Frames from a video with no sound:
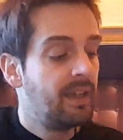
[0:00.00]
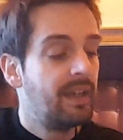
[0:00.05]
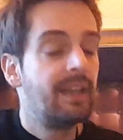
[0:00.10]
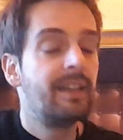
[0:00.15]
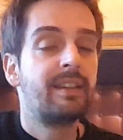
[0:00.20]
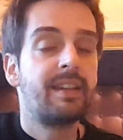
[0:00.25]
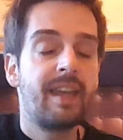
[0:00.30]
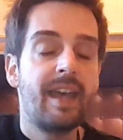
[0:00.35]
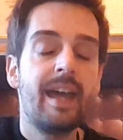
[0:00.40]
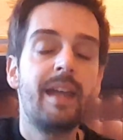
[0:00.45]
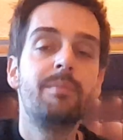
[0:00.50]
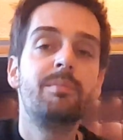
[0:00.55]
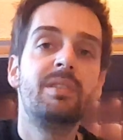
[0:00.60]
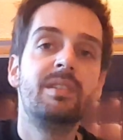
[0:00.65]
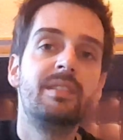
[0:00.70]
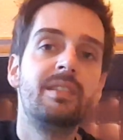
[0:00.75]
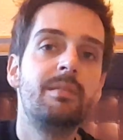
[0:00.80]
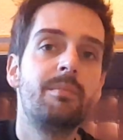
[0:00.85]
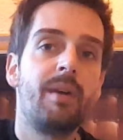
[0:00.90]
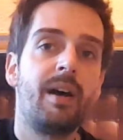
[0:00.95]
It can be
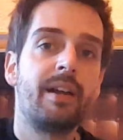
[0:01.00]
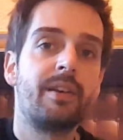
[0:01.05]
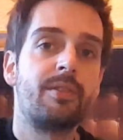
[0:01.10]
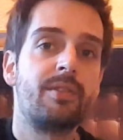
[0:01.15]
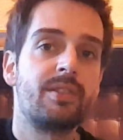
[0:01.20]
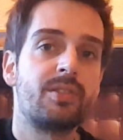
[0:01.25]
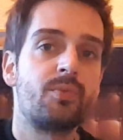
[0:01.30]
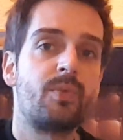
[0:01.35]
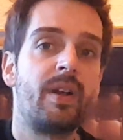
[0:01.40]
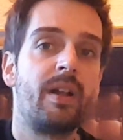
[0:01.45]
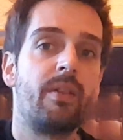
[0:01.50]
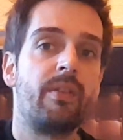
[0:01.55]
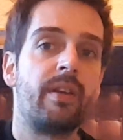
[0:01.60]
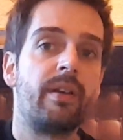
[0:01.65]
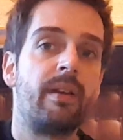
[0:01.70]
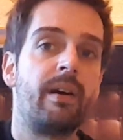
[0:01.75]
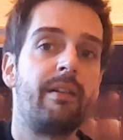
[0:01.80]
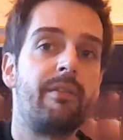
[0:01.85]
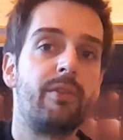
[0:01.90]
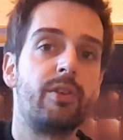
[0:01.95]
D minor as well.
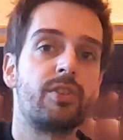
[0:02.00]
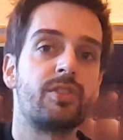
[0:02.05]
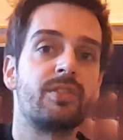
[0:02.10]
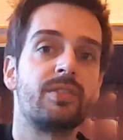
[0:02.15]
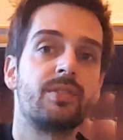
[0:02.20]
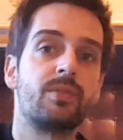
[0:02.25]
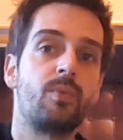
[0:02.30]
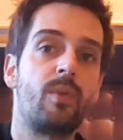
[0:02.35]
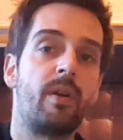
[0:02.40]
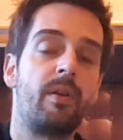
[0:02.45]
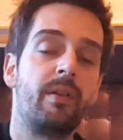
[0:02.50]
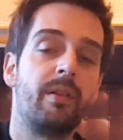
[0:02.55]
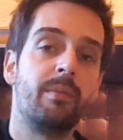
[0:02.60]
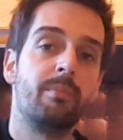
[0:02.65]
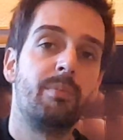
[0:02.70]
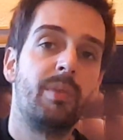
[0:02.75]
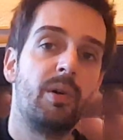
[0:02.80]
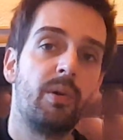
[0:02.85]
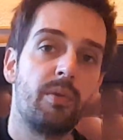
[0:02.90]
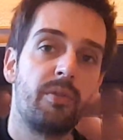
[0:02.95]
There are versions where in
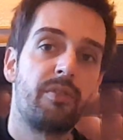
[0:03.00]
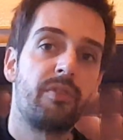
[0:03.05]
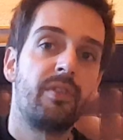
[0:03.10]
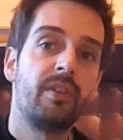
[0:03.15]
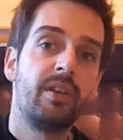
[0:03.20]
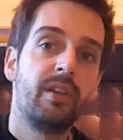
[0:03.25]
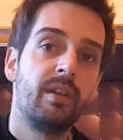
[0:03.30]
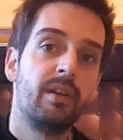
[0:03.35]
both